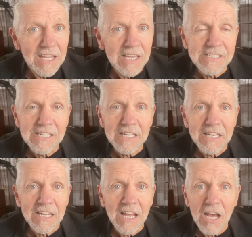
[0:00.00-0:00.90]
is it
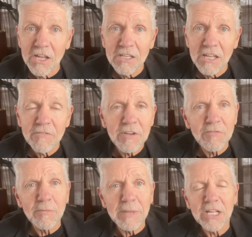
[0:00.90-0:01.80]
unloving
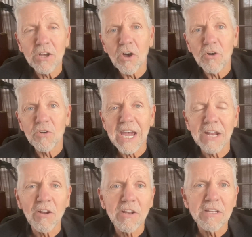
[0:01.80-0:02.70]
for me to call her
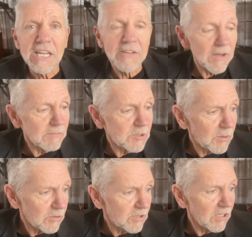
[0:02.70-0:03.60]
out on it if I'm
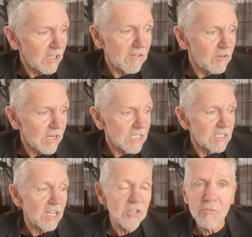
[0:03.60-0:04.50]
supposed to love her as
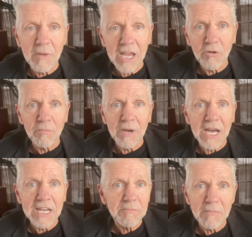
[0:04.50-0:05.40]
I do my own
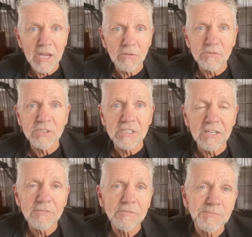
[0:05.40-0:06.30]
body, my own self?